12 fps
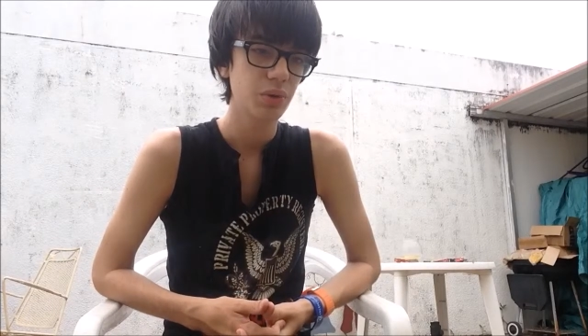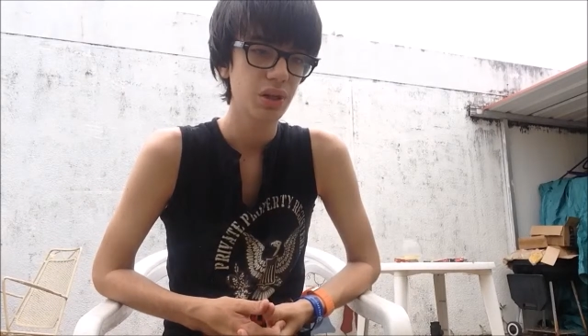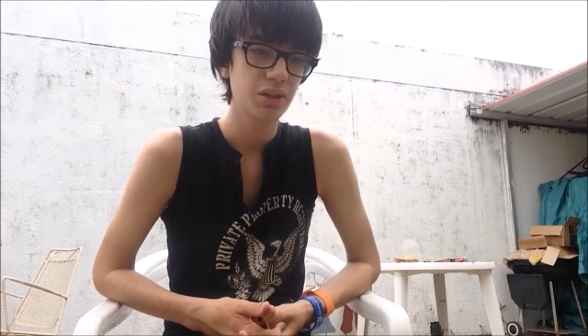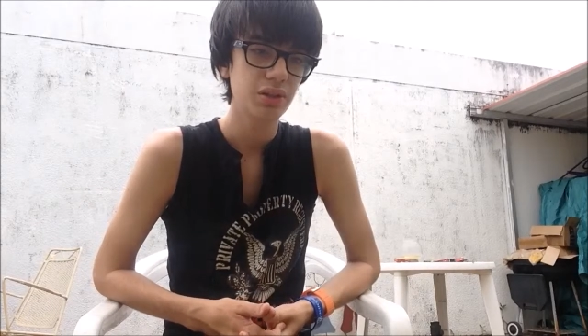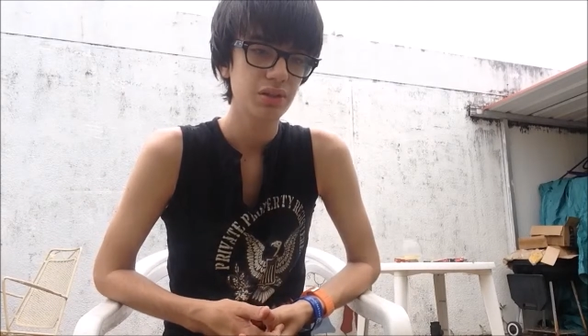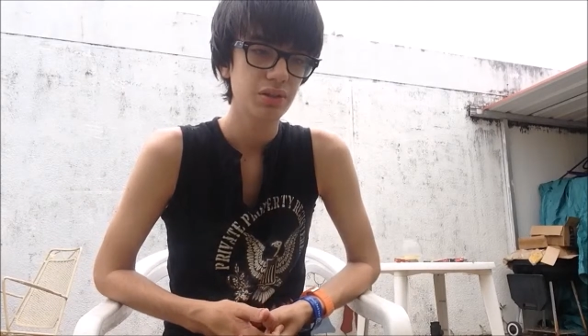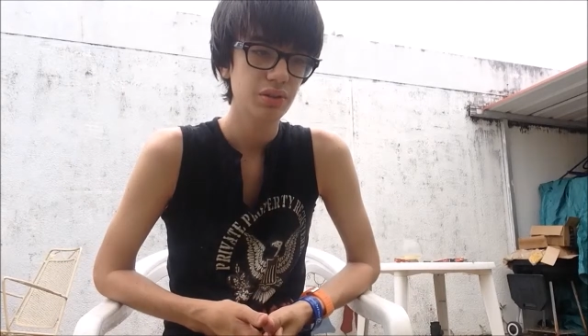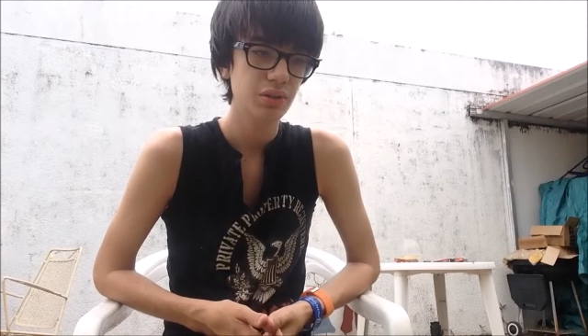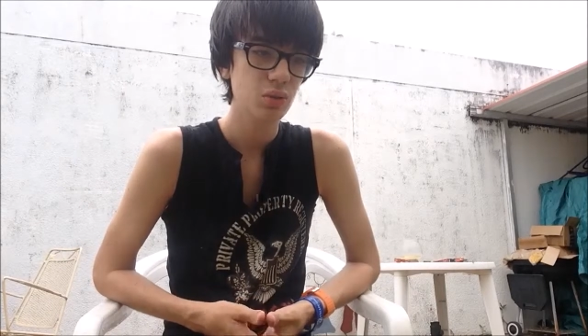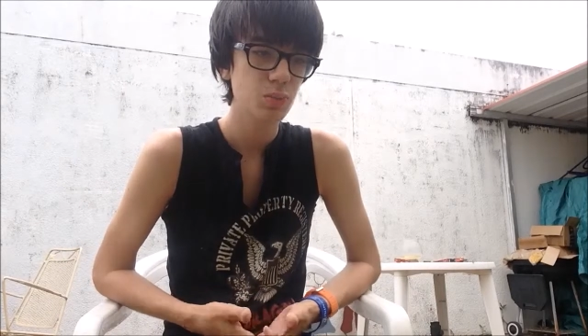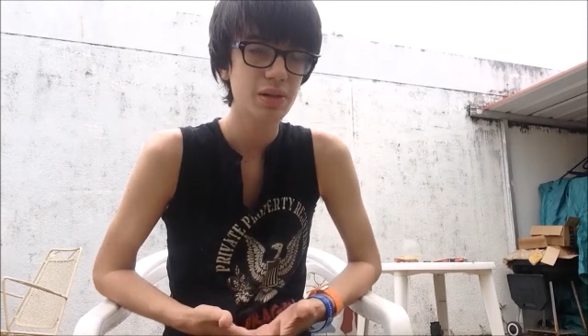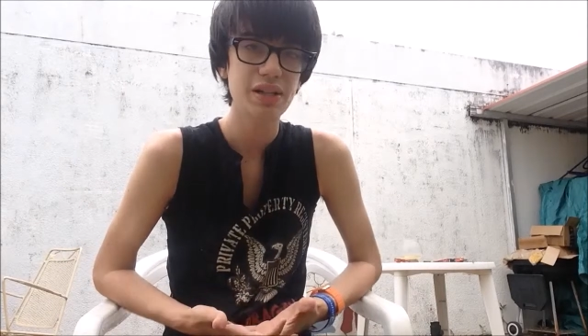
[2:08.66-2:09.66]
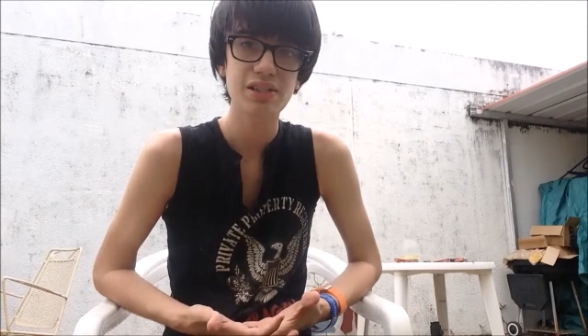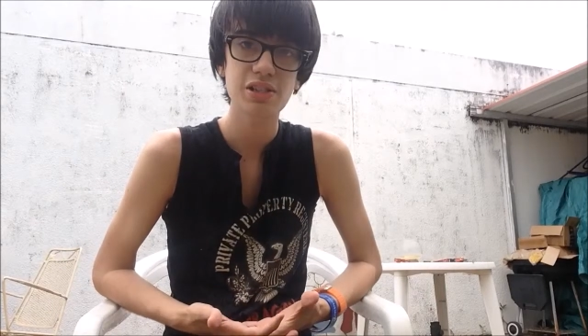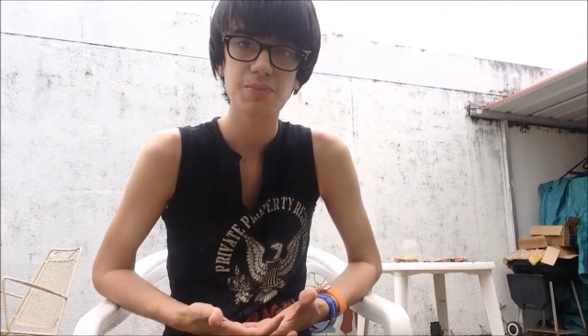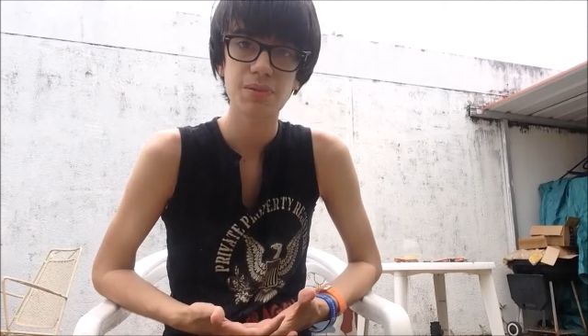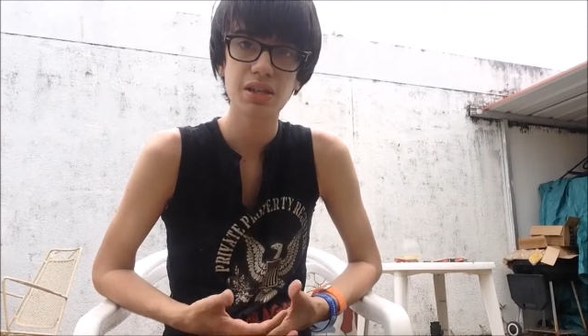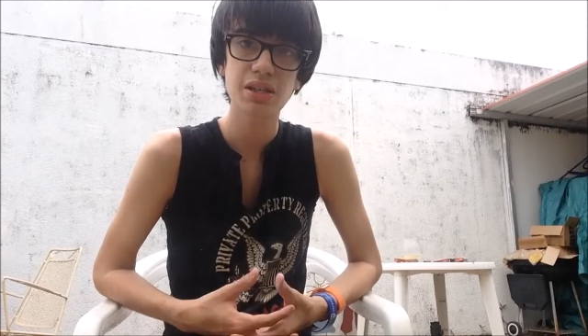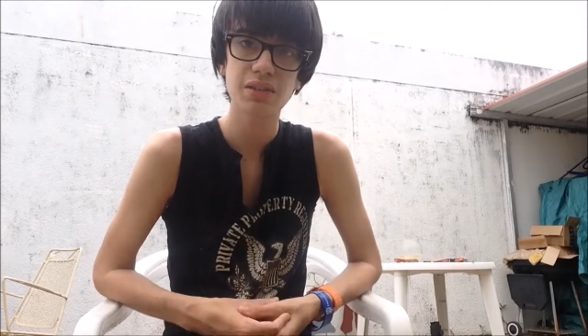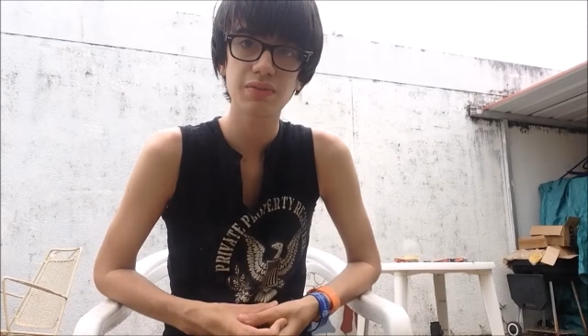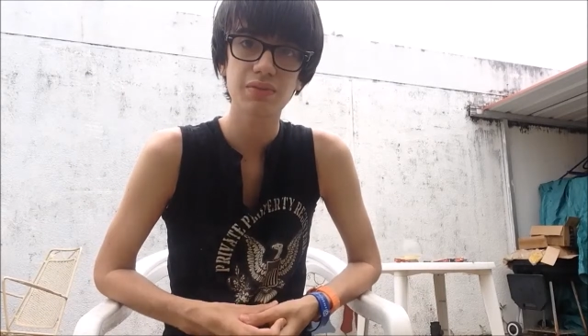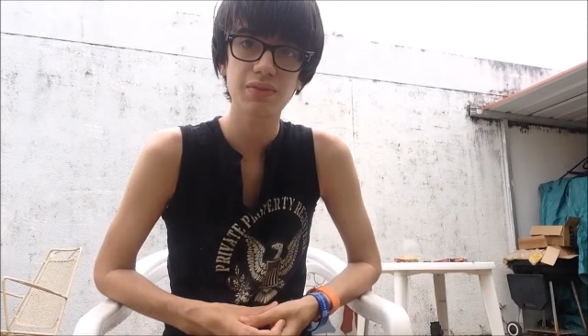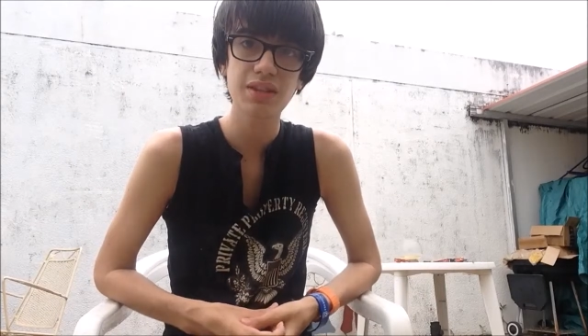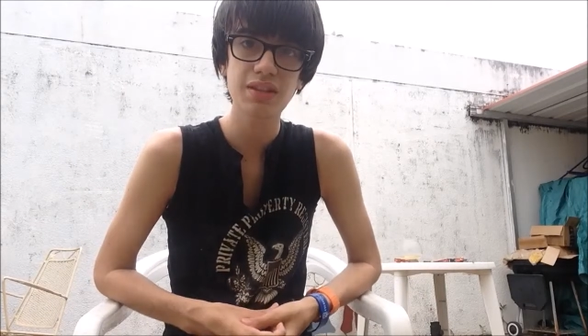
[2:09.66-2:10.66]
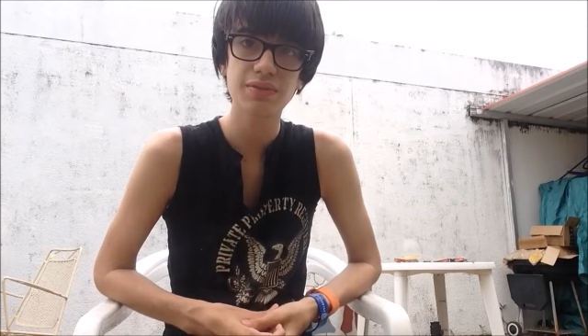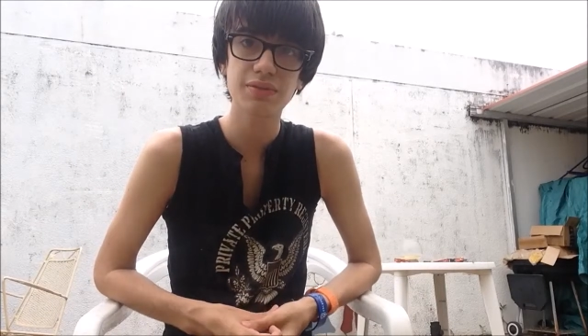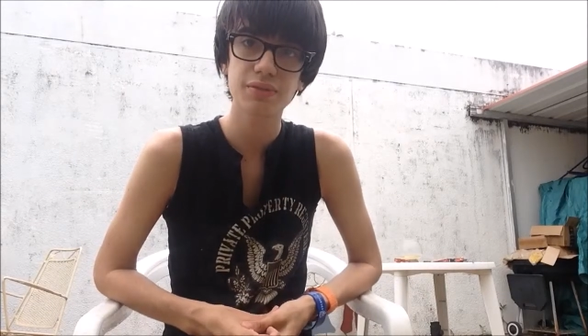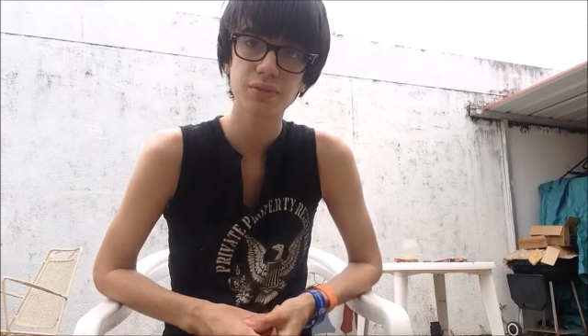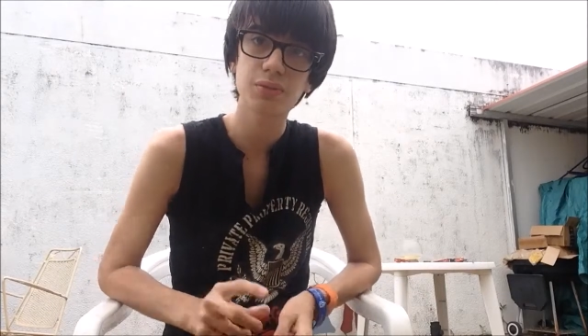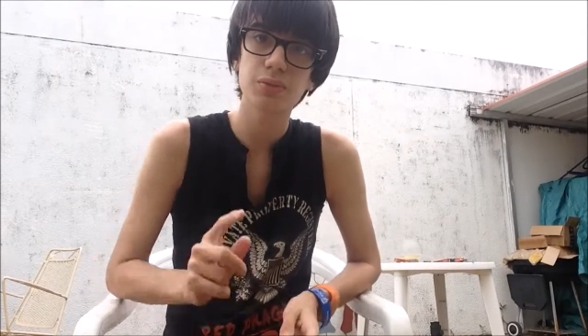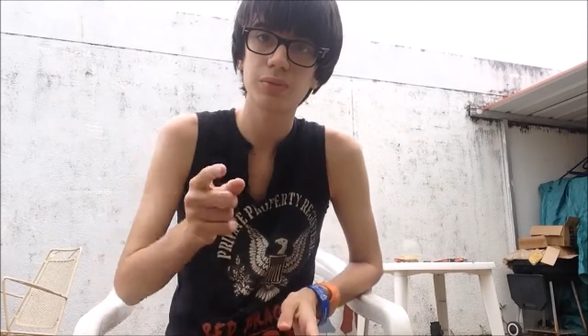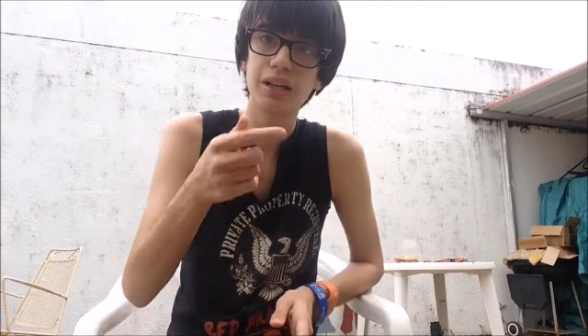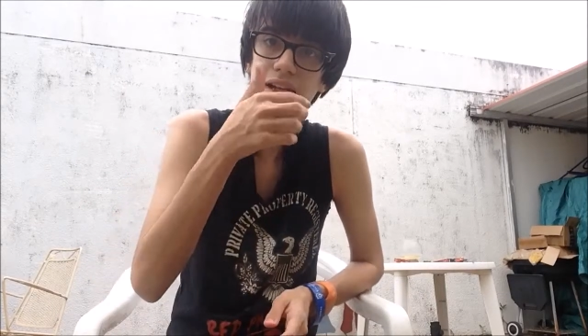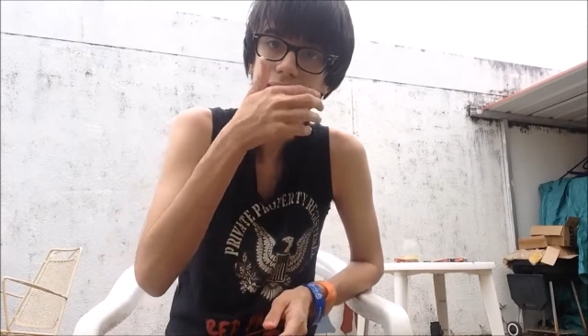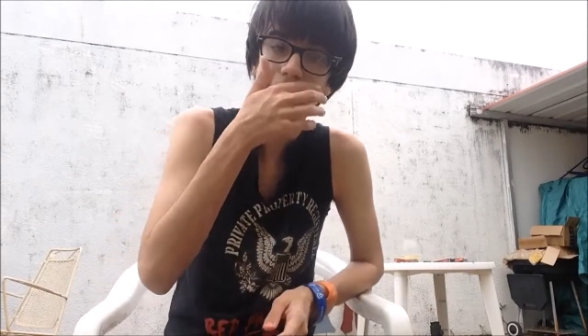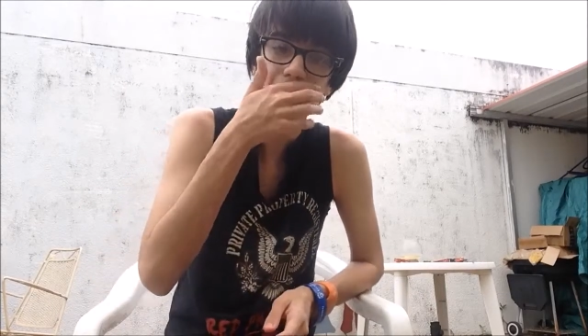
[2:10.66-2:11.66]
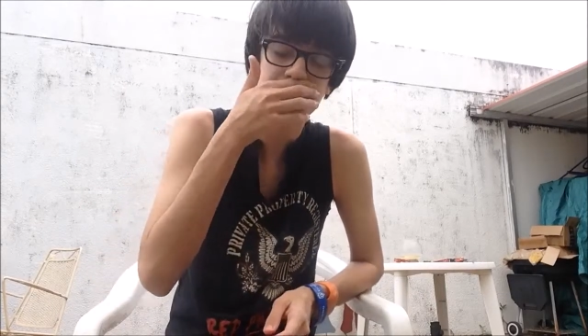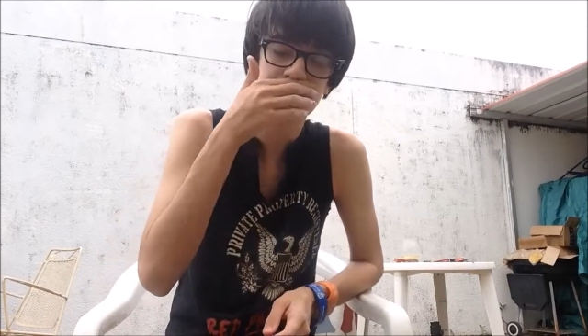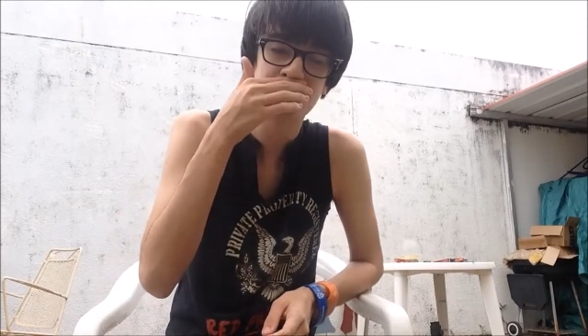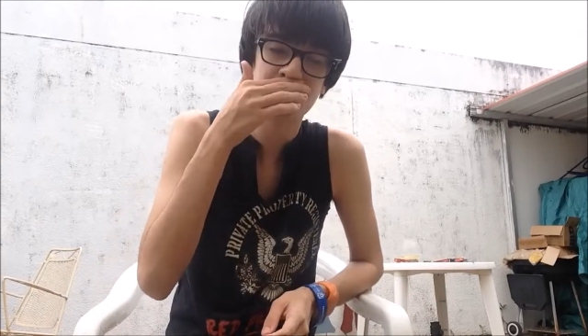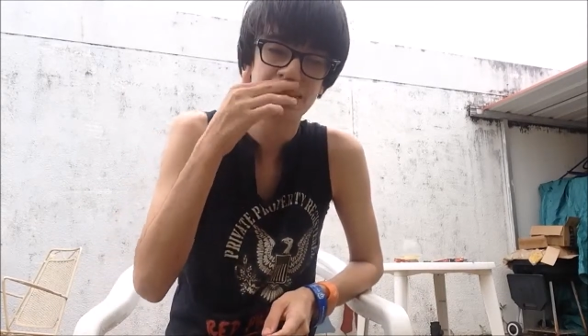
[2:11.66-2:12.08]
Well, Lupin's this big thief. You gotta catch him.